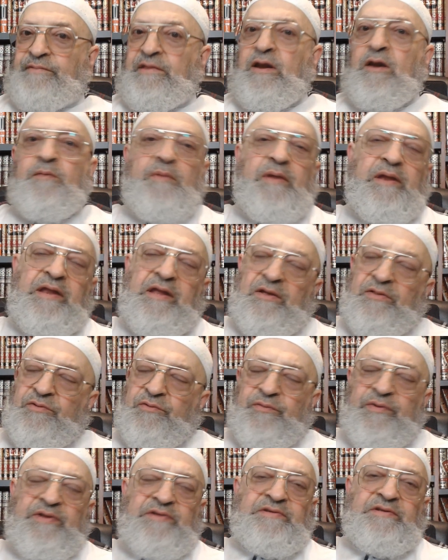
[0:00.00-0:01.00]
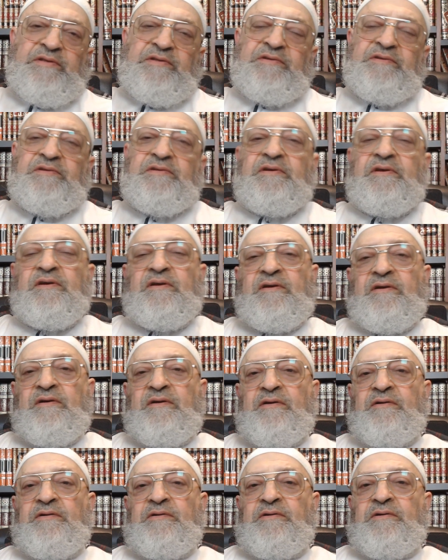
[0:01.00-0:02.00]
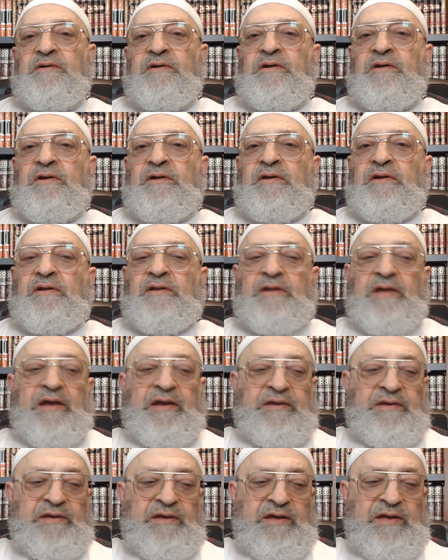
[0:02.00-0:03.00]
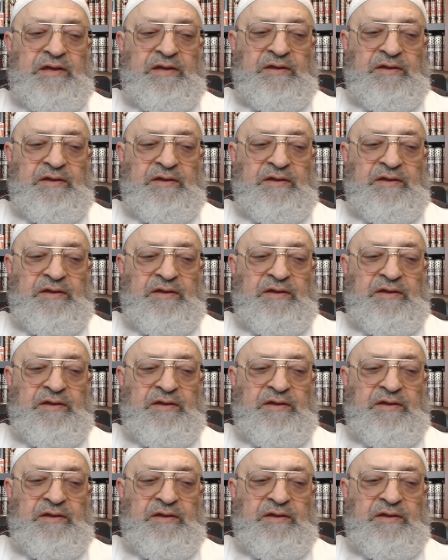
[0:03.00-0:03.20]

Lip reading: There are many other reasons, like